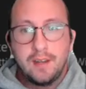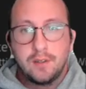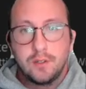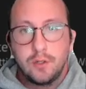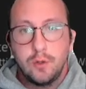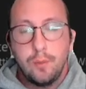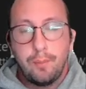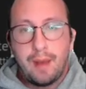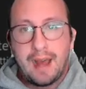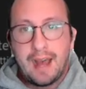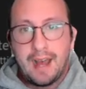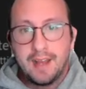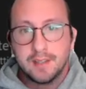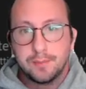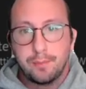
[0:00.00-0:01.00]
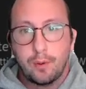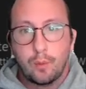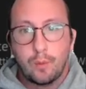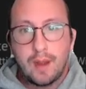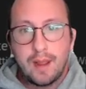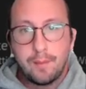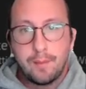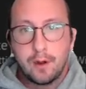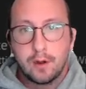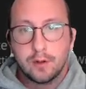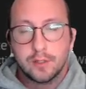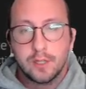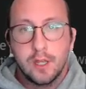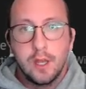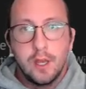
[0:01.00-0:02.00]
to pass parameters